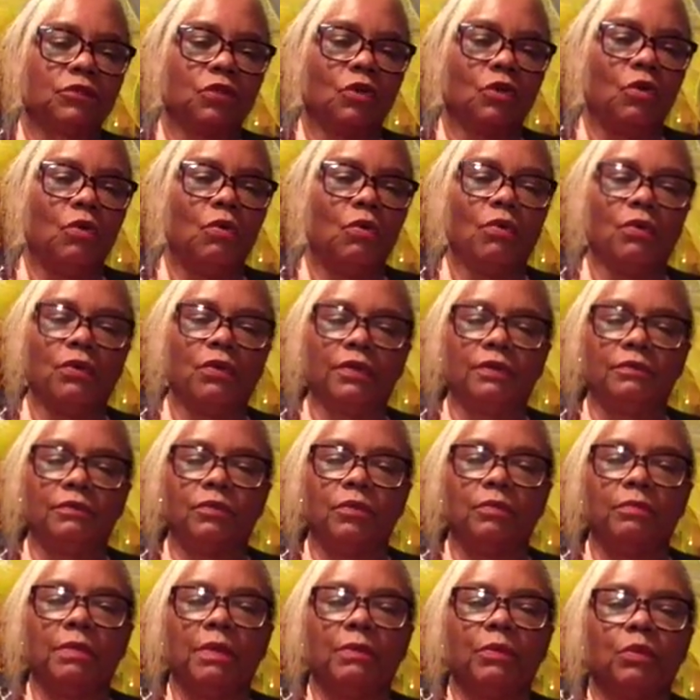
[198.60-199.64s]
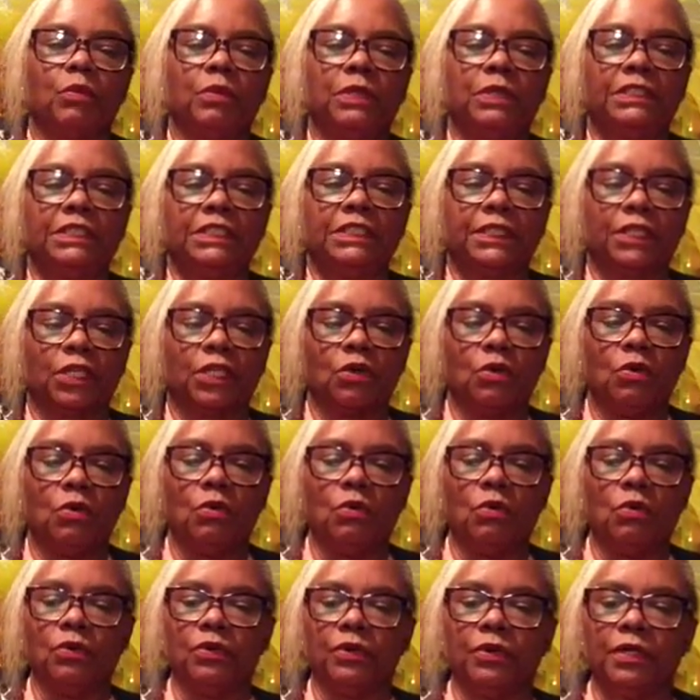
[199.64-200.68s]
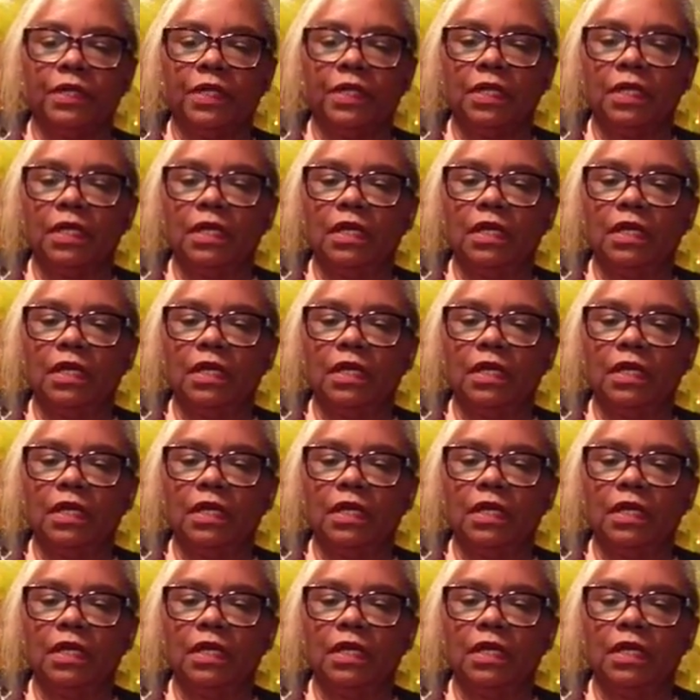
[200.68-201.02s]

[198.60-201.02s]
corn, remember we did the corn,